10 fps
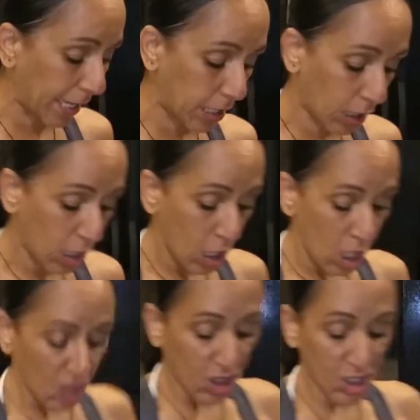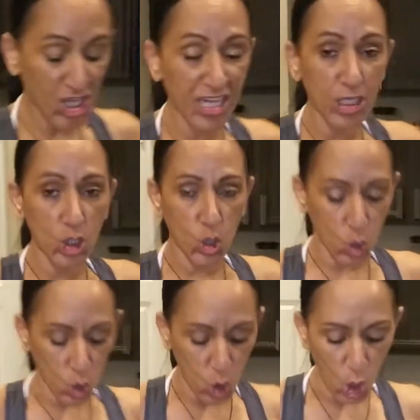like the chicken to
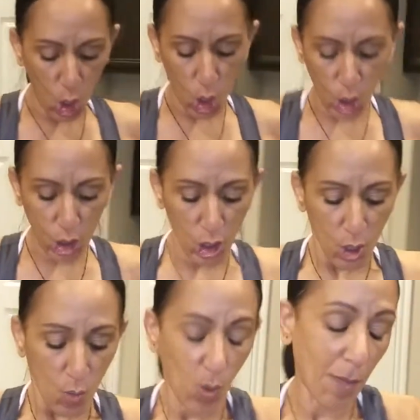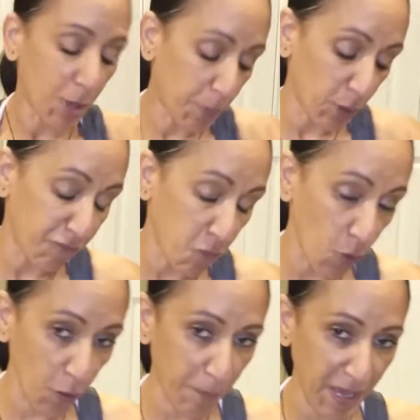cook. I'm gonna put a
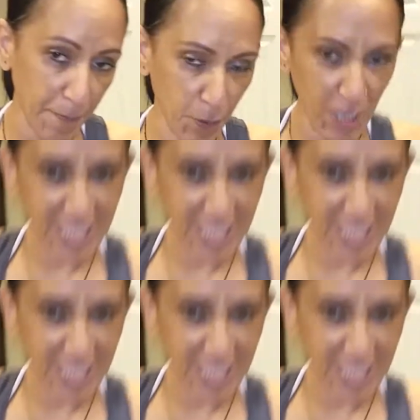foil paper